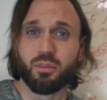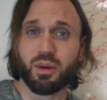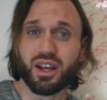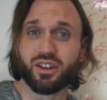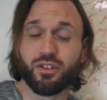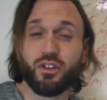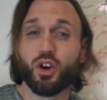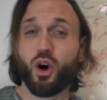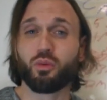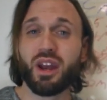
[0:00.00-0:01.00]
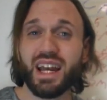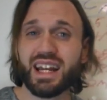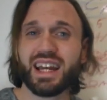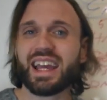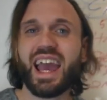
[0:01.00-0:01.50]
Because if you don't read
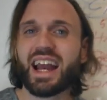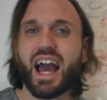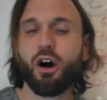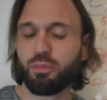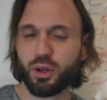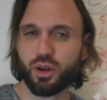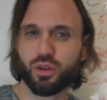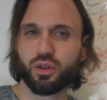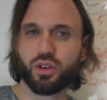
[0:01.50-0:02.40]
it, it can't help you.